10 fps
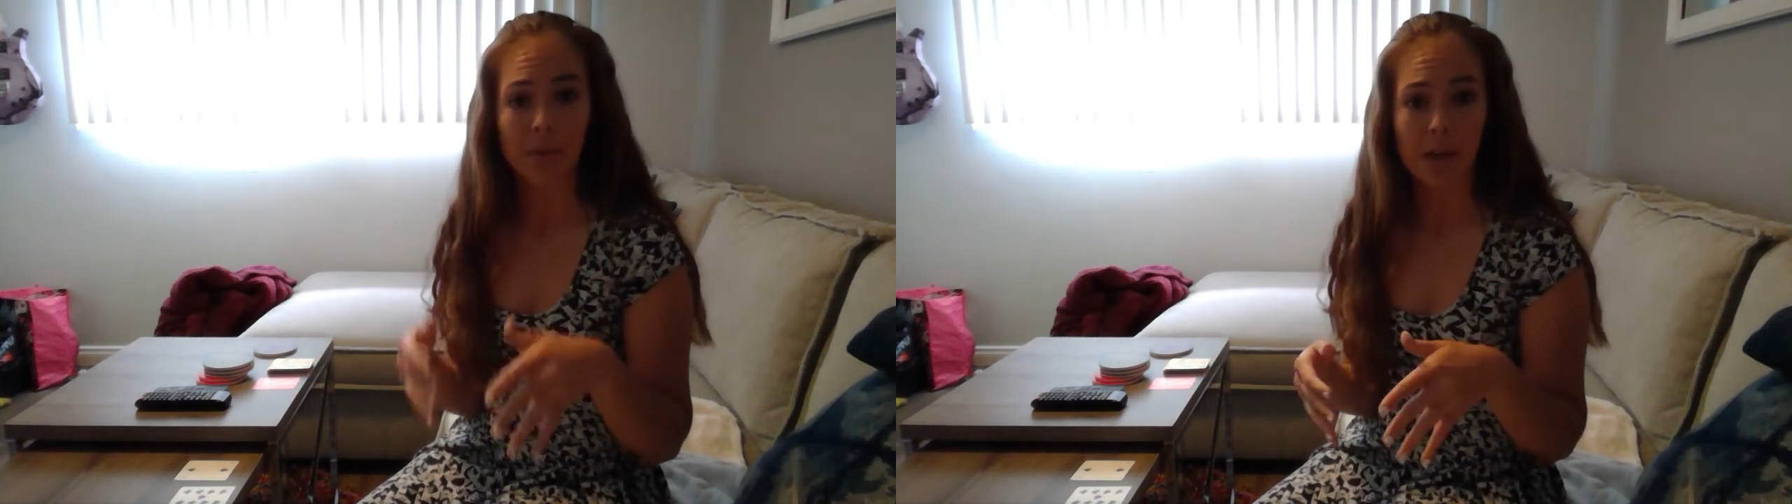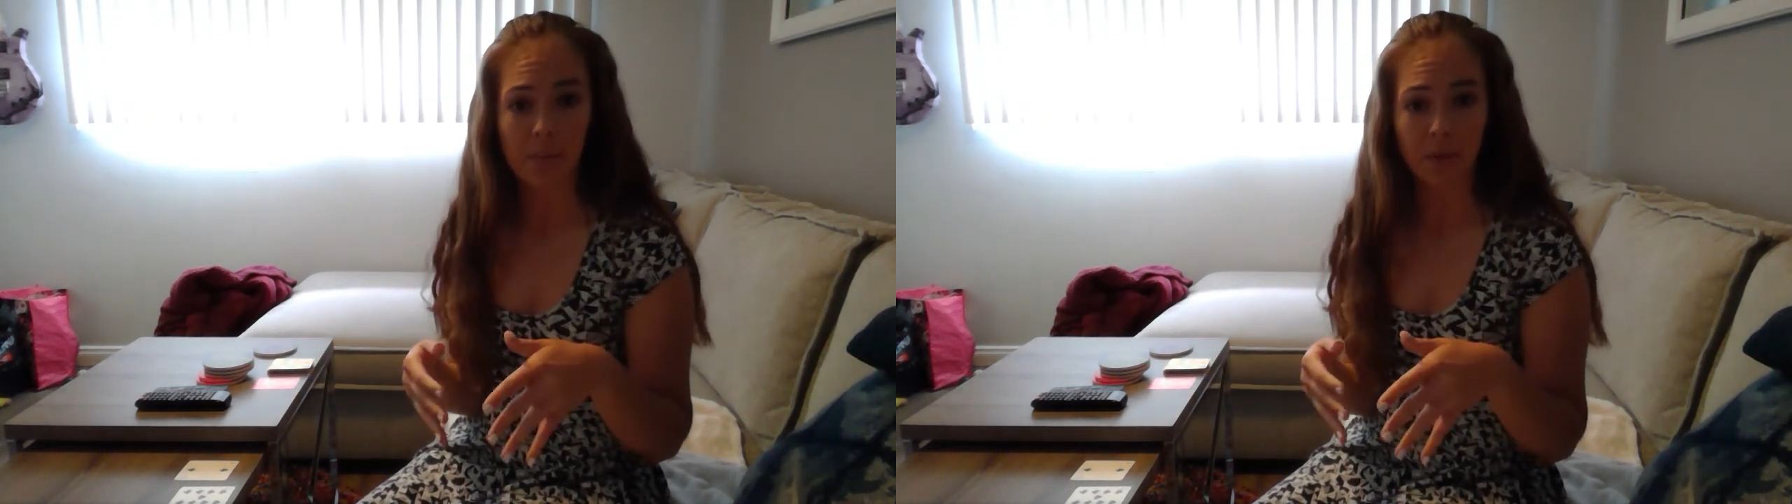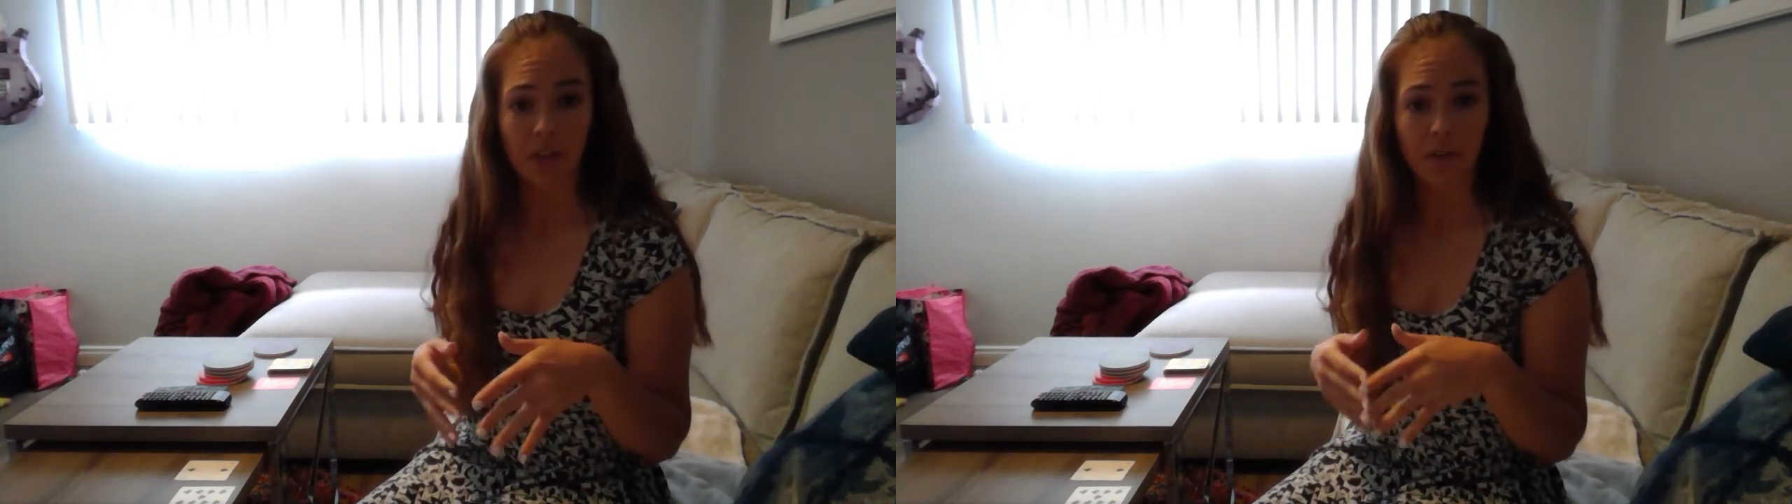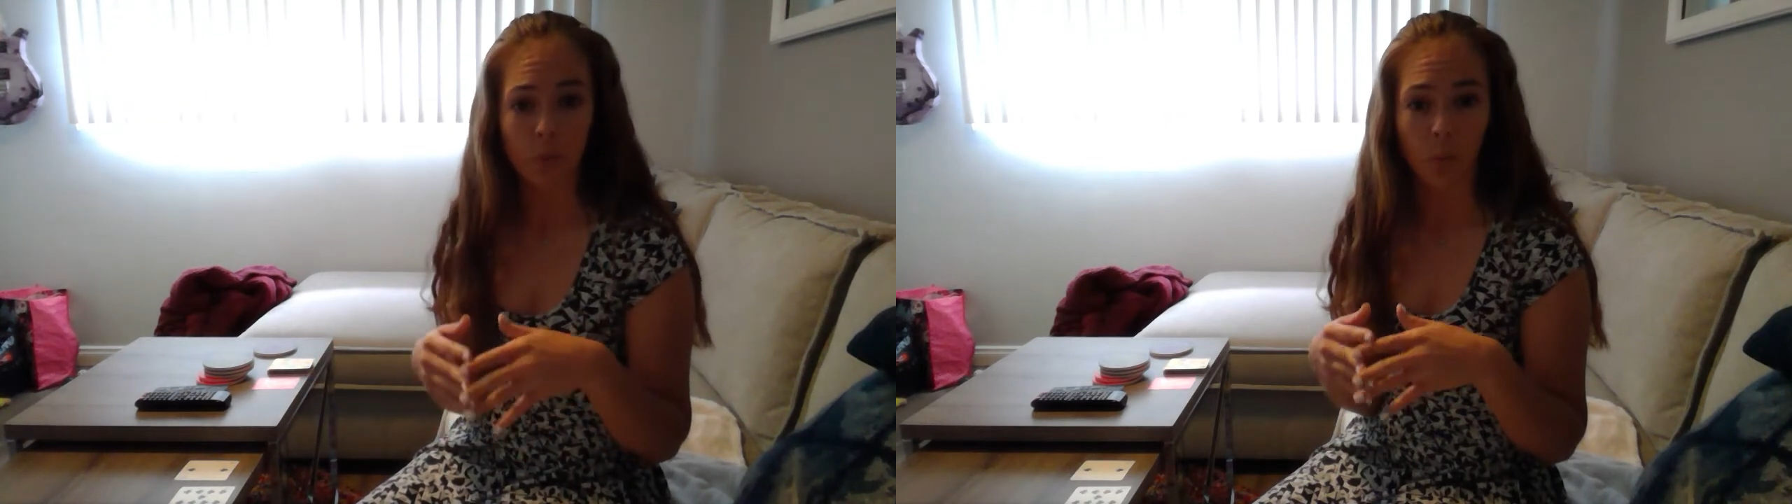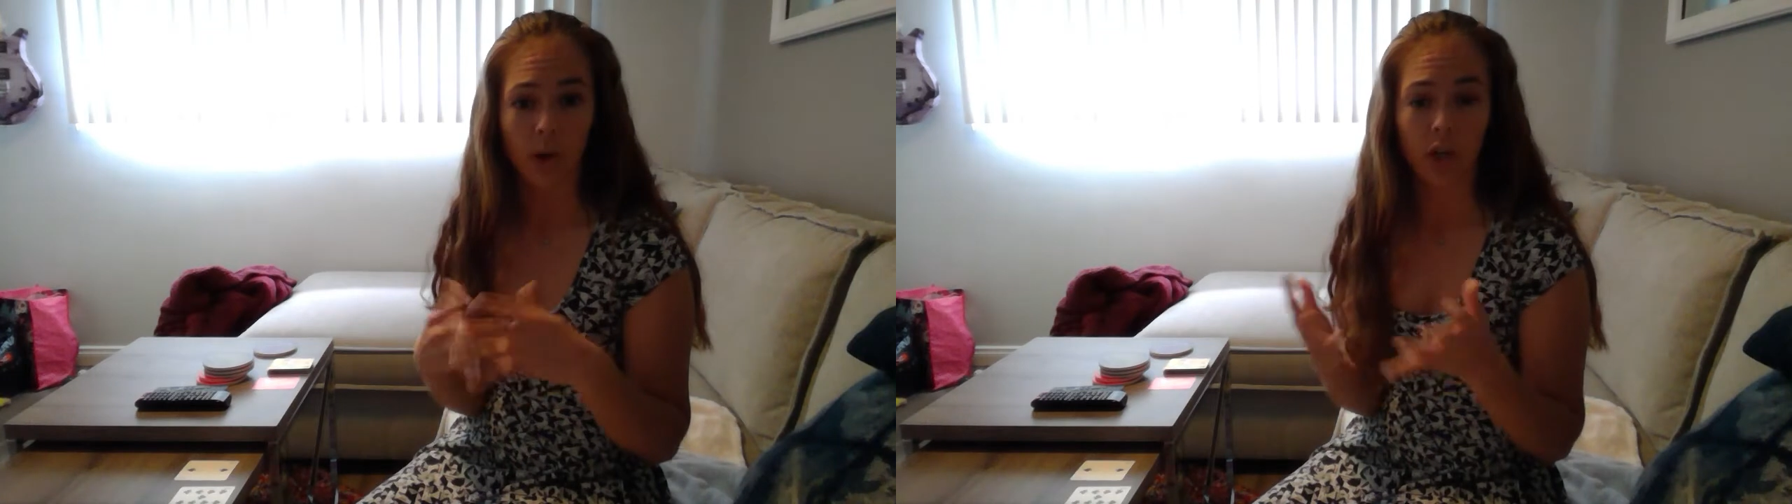manipulatives,
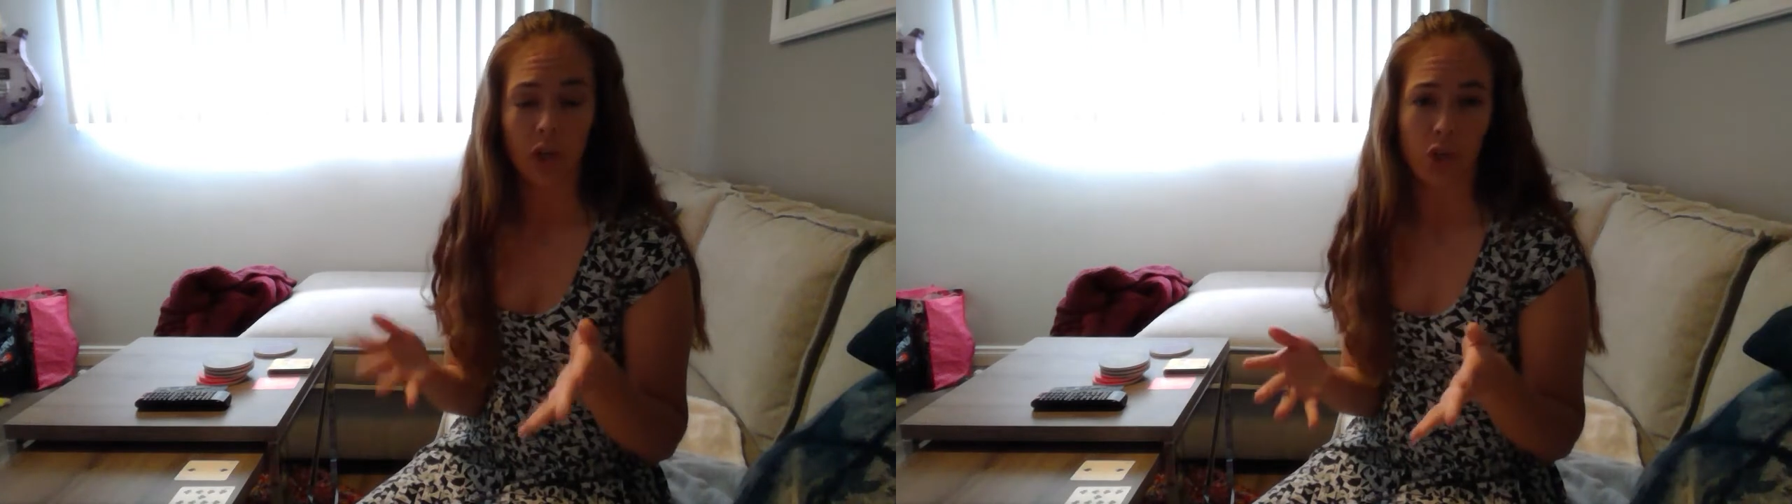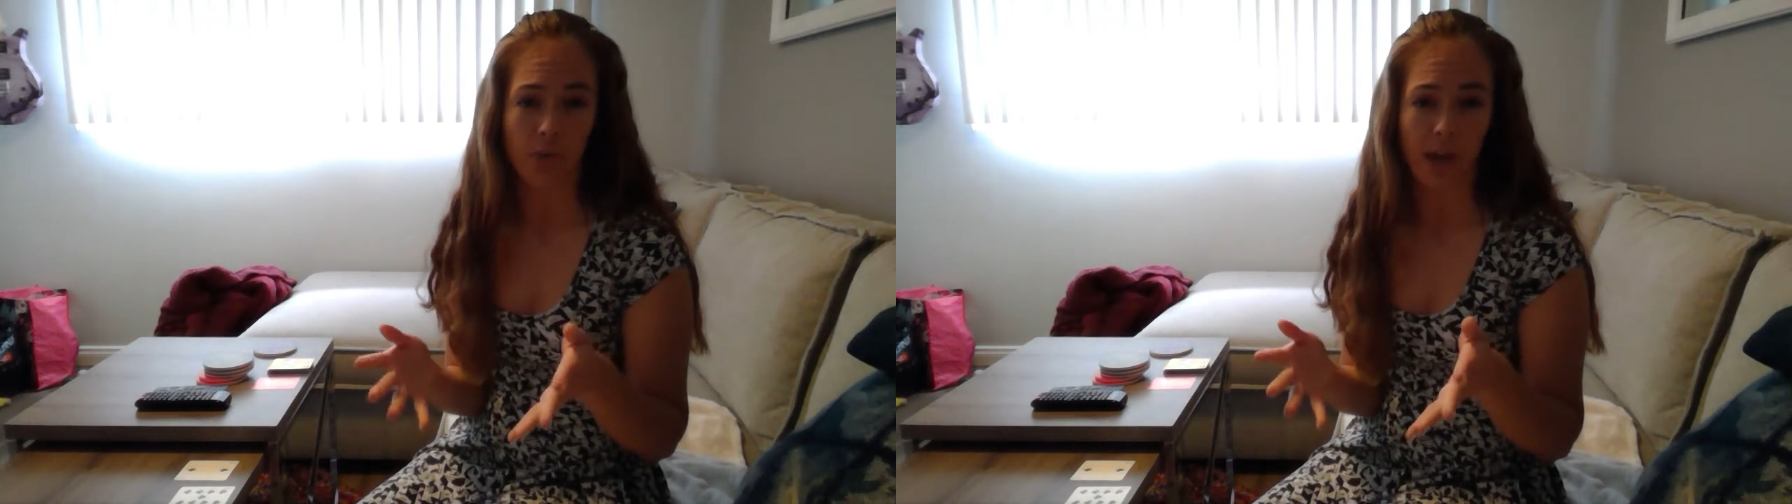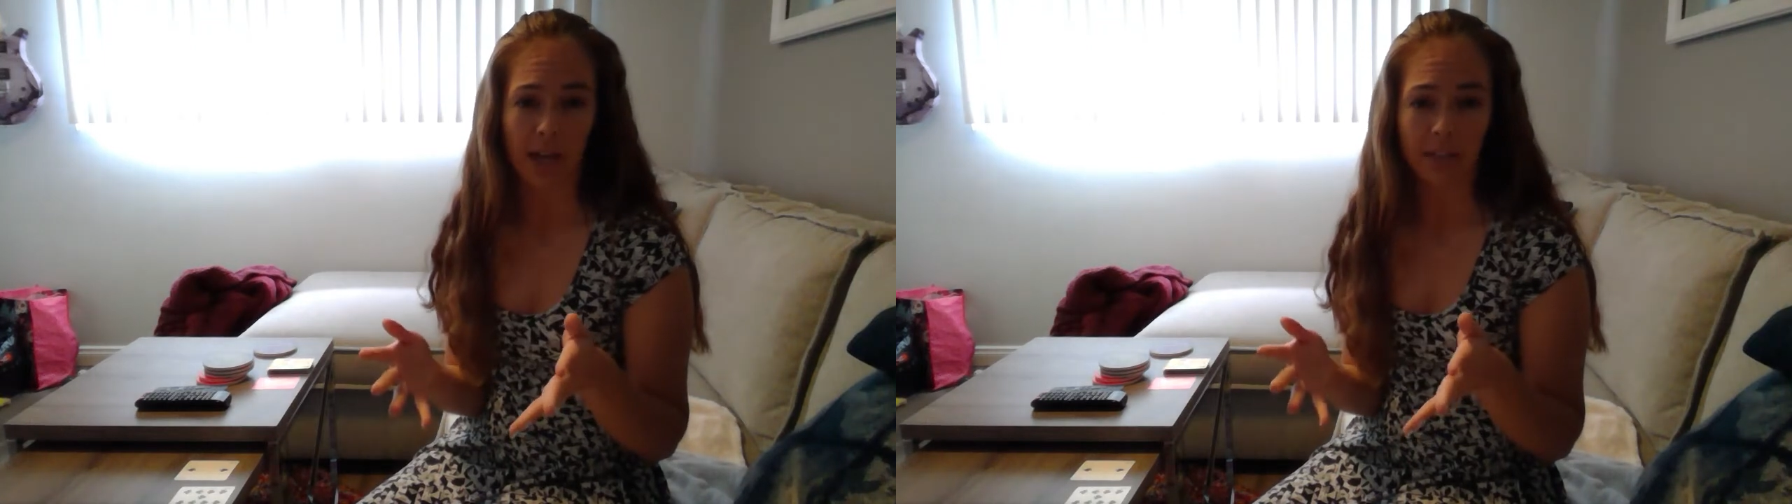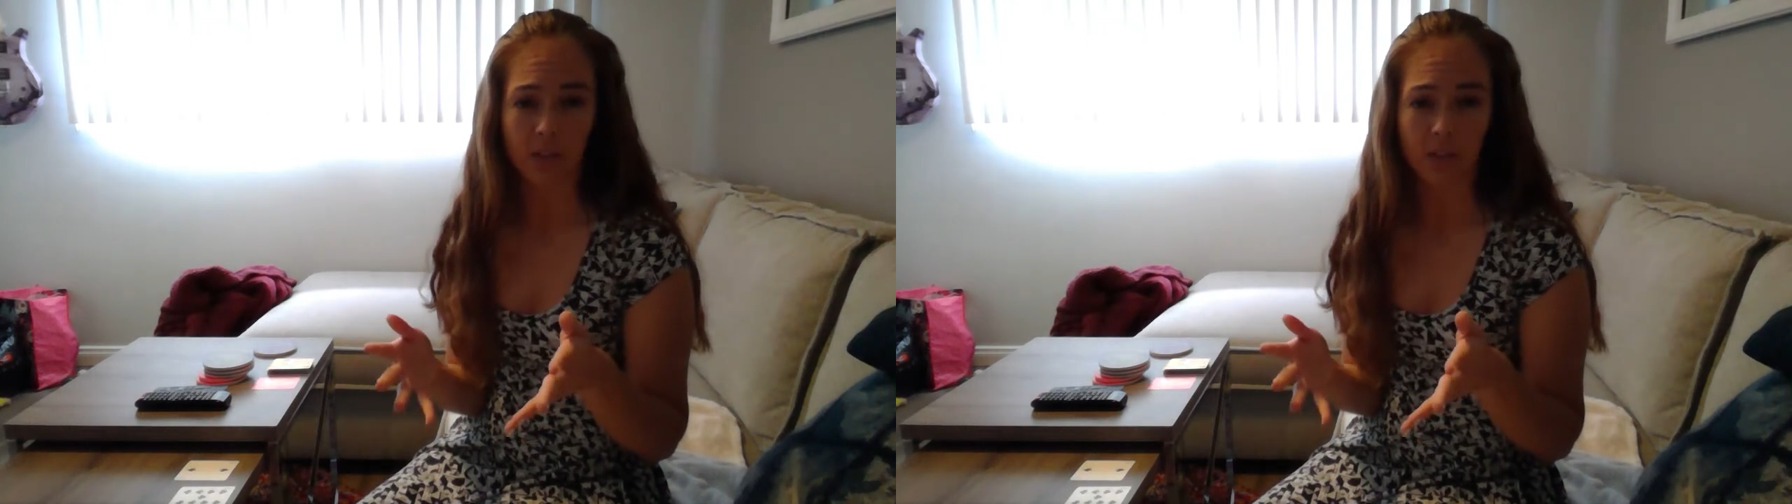we're going to do that.